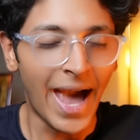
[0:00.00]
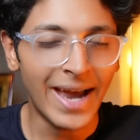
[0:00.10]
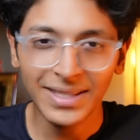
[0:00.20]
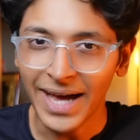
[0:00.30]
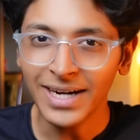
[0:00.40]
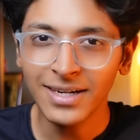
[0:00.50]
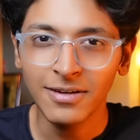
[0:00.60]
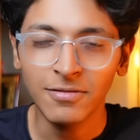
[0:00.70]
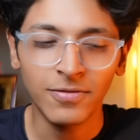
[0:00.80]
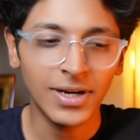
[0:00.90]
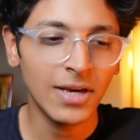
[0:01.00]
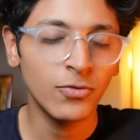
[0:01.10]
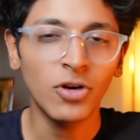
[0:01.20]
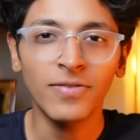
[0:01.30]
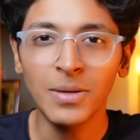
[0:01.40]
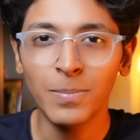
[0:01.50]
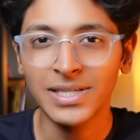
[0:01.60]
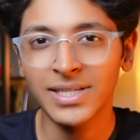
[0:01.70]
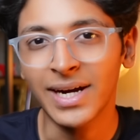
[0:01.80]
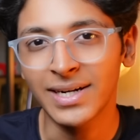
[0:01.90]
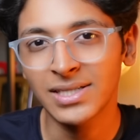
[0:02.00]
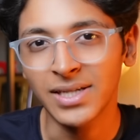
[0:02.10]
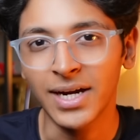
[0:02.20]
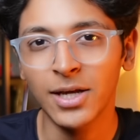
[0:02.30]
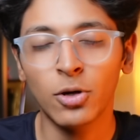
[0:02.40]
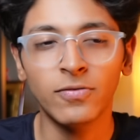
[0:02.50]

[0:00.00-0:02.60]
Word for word: And that will give you a very basic understanding